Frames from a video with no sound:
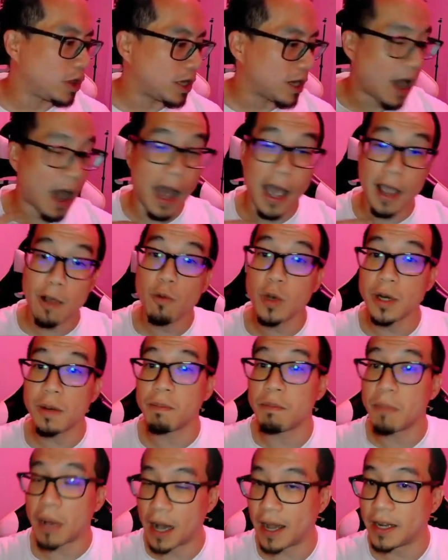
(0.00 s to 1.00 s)
I
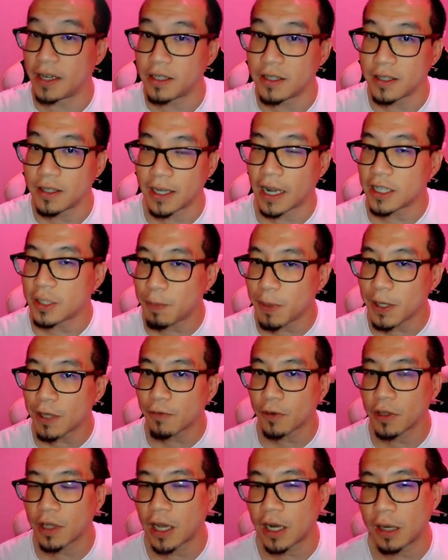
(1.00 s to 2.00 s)
wouldn't mind, and I speak
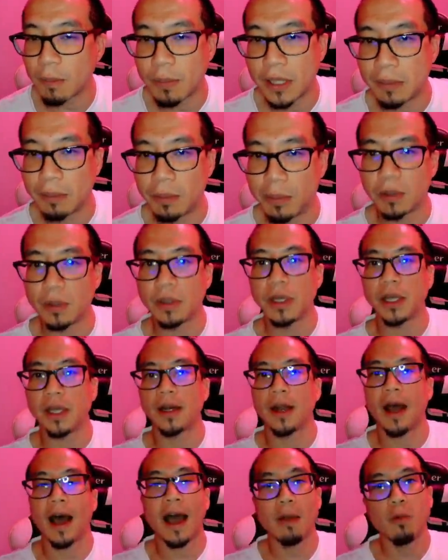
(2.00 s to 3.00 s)
for a lot of people,
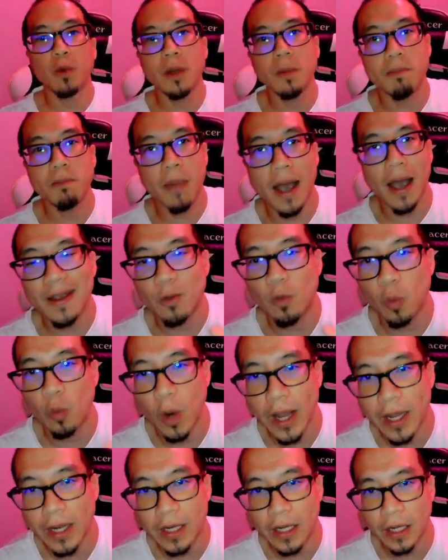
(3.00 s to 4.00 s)
and I wouldn't mind
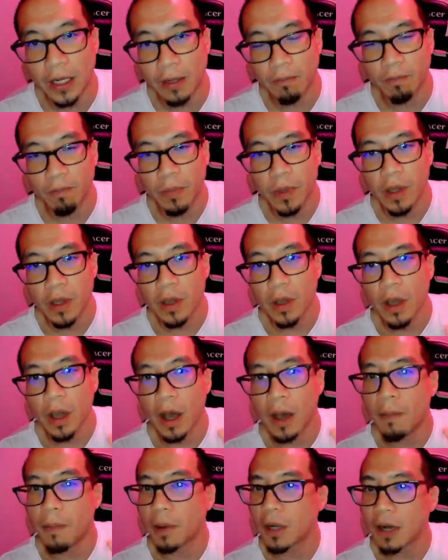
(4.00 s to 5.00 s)
waiting
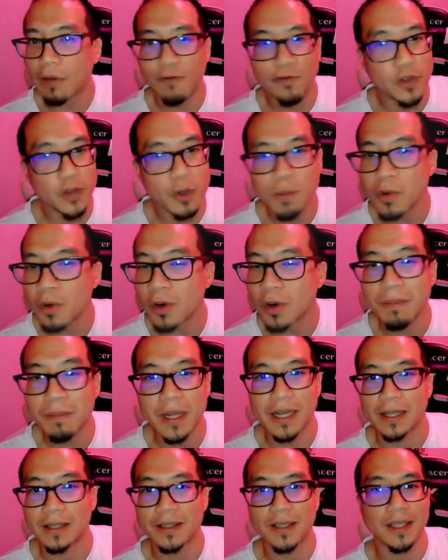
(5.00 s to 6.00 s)
a few more
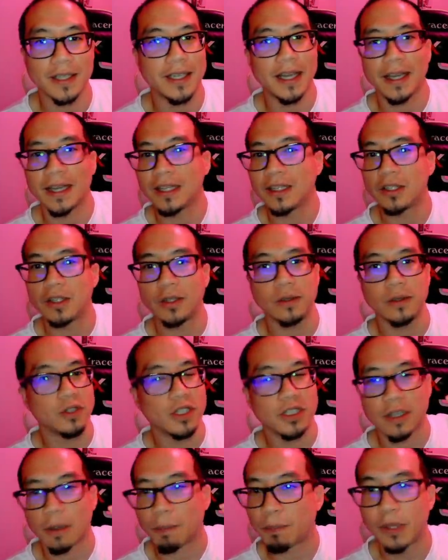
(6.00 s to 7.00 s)
minutes to get into
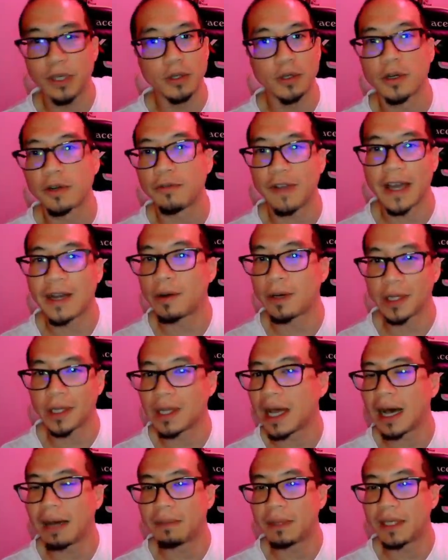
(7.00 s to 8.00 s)
just a pure veteran
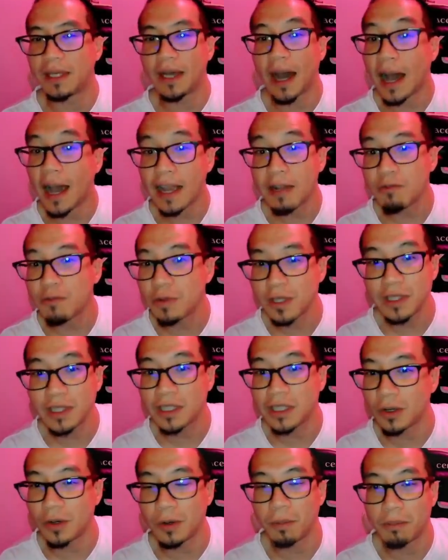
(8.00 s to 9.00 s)
lobby. I
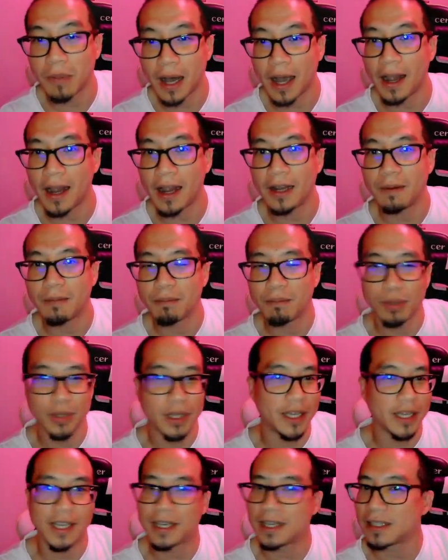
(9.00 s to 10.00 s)
really don't mind
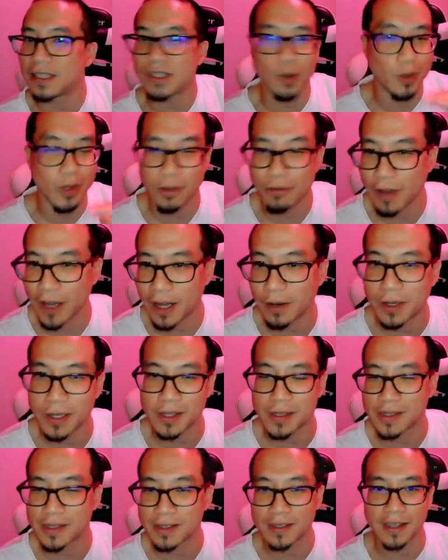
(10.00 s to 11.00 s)
playing against only
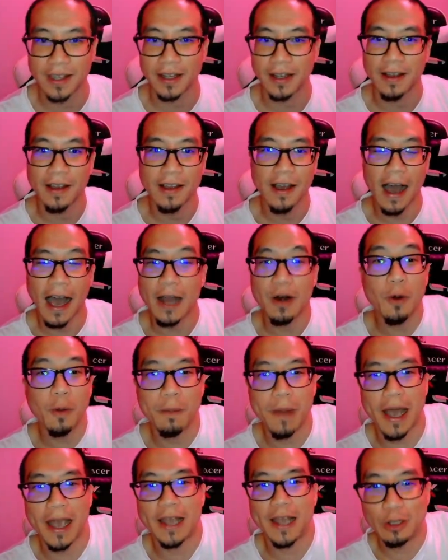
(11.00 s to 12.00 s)
veterans. I don't
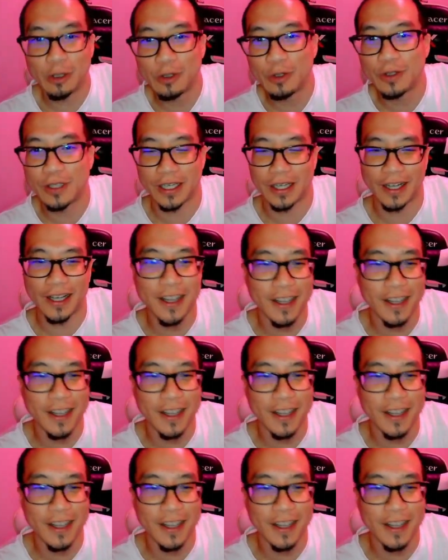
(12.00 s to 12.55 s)
mind losing,